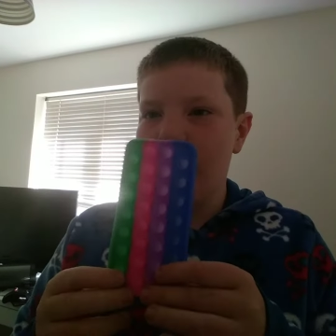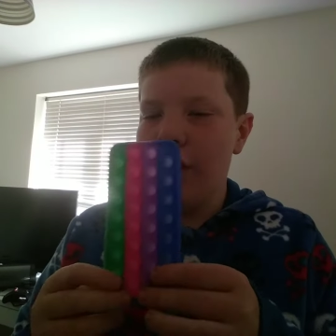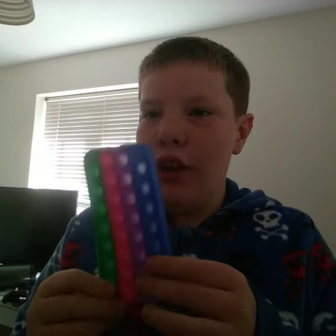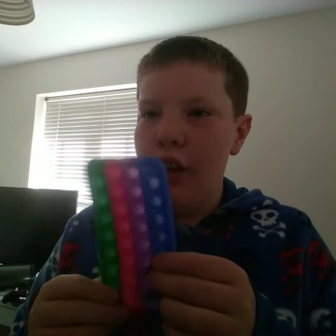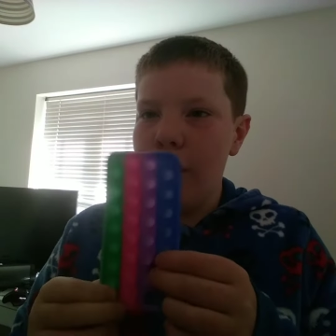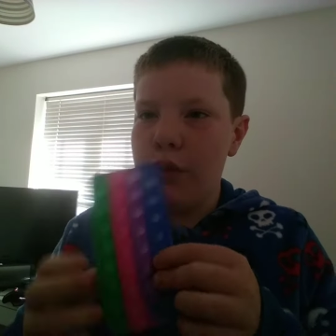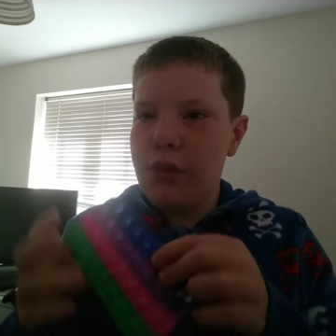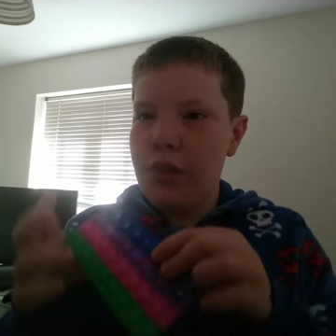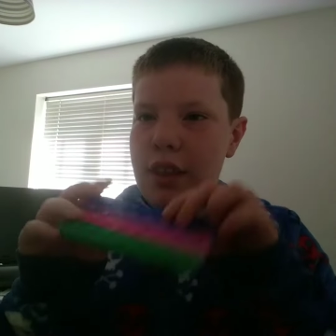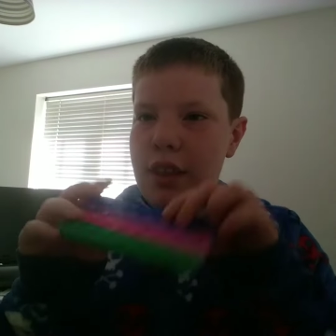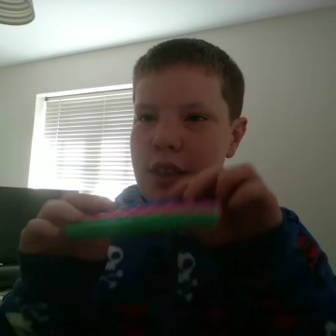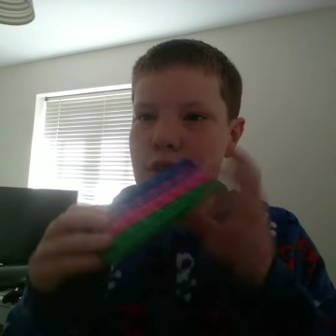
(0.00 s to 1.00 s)
You see
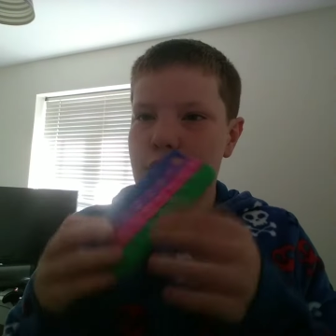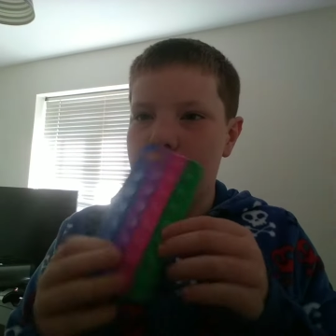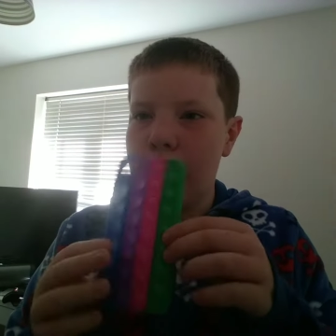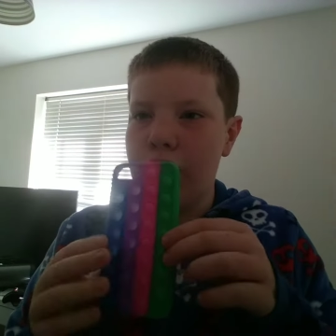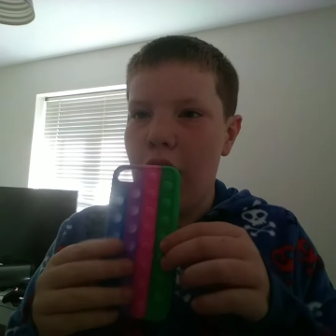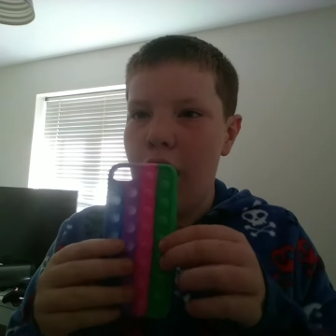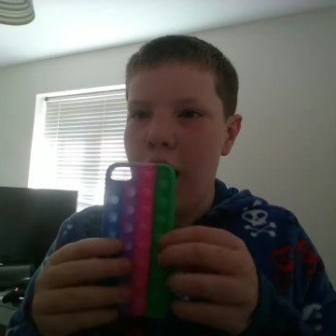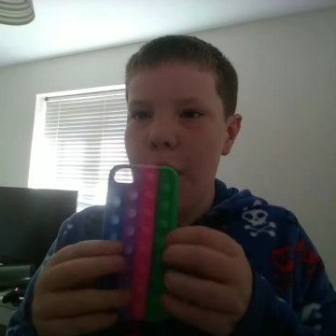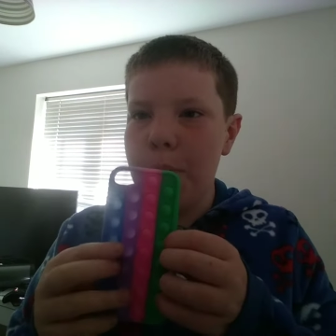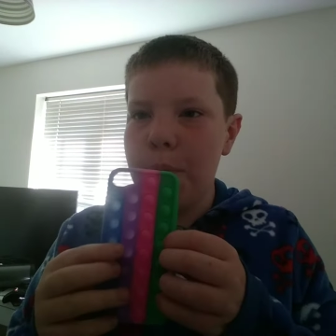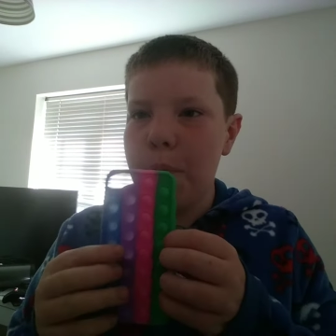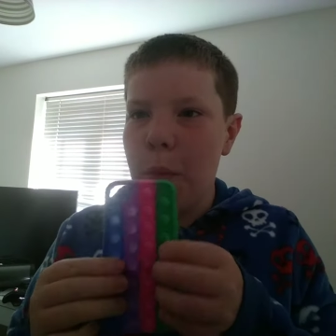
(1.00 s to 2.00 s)
this is like
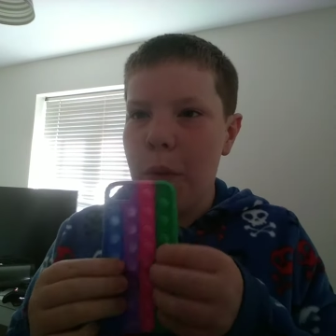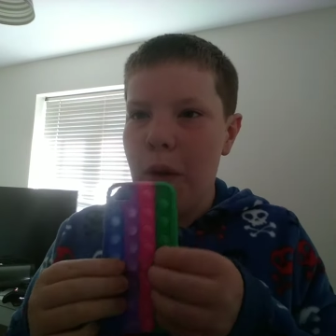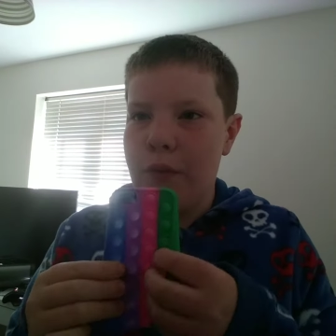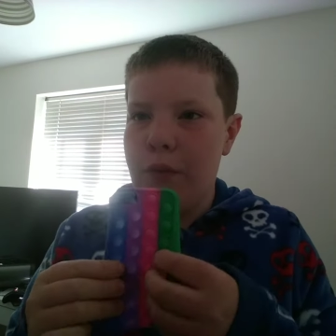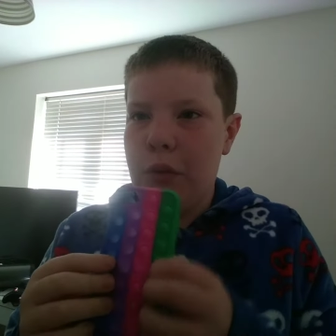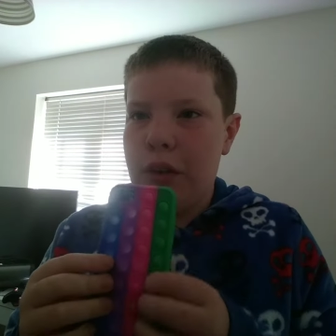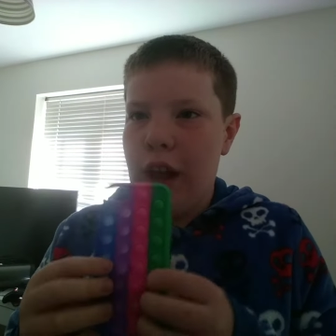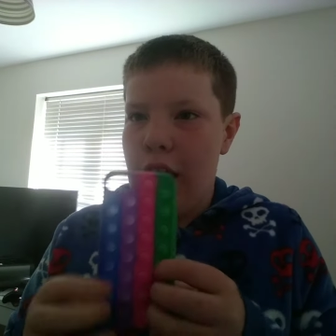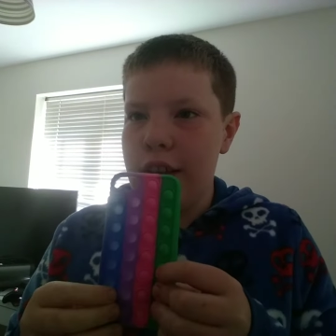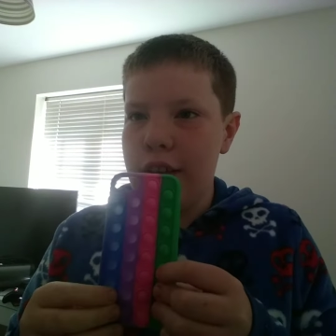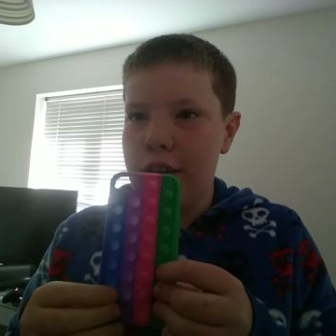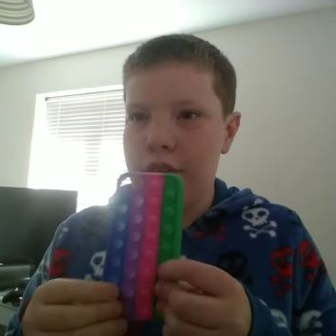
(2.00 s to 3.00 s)
a it phone
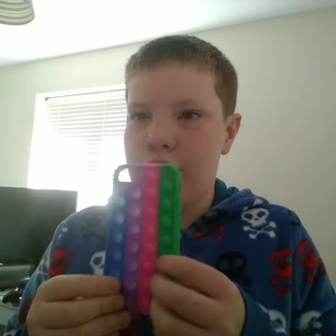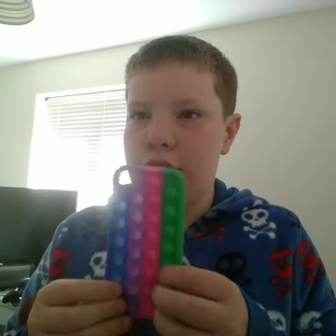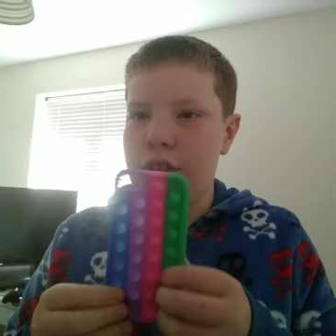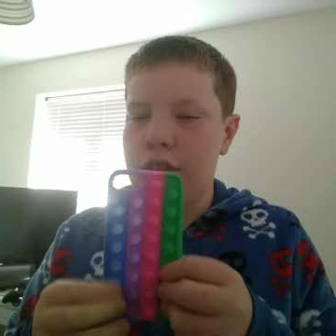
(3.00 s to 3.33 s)
case.